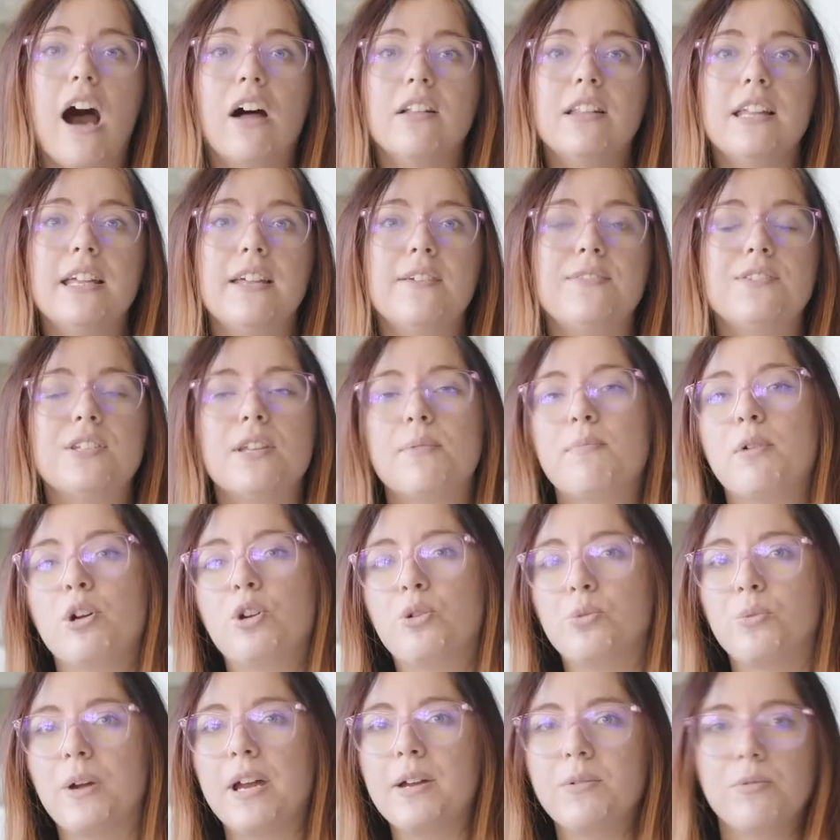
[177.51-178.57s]
I'll leave some
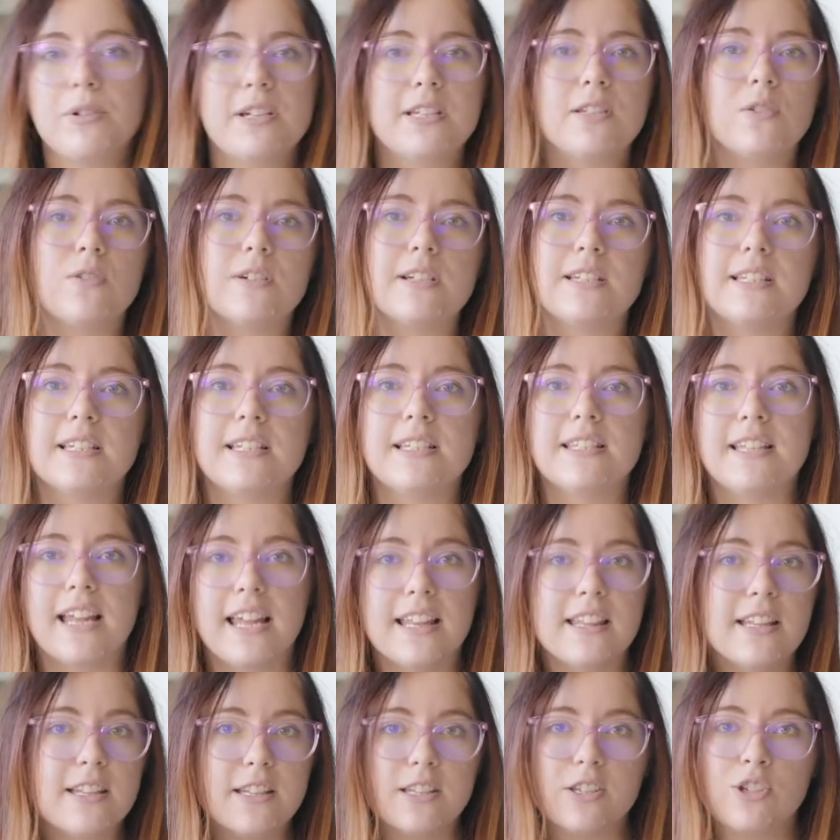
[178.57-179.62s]
great resources
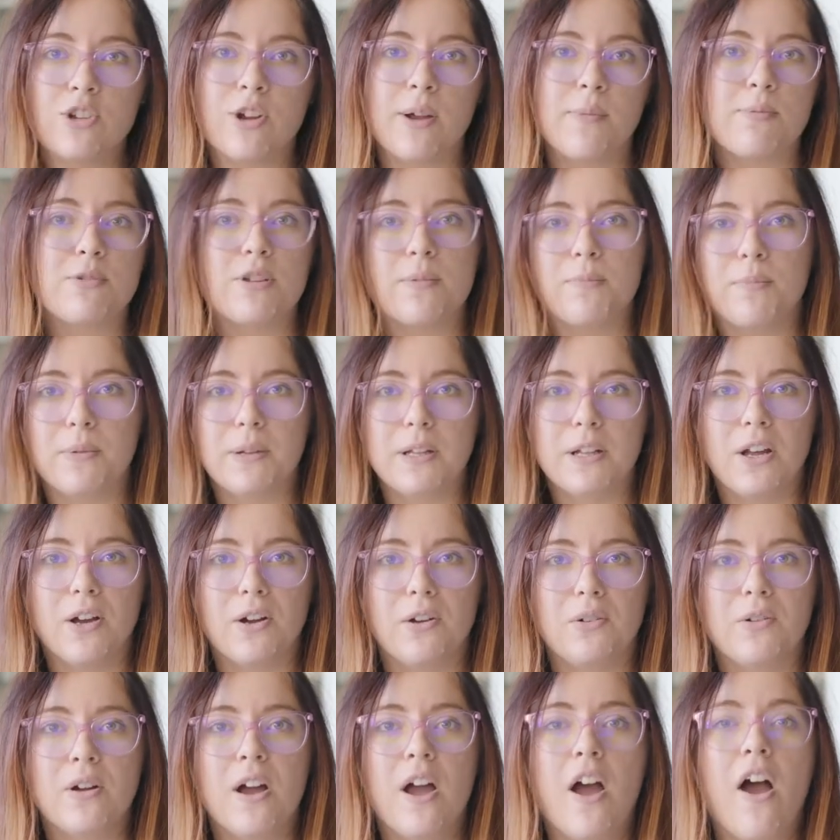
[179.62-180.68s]
in the description
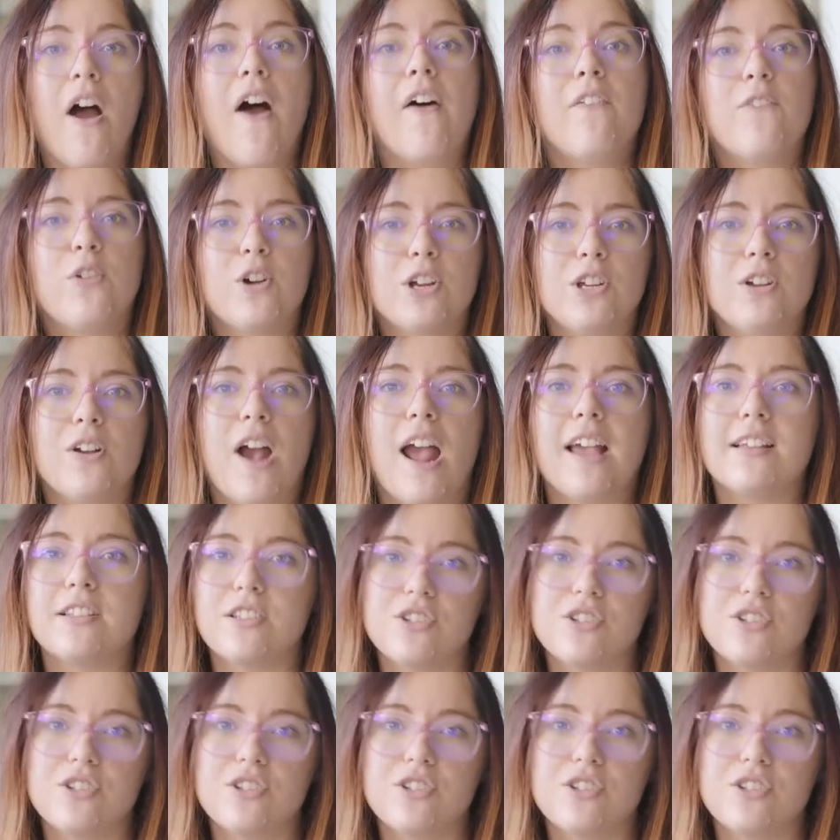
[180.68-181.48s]
below for you guys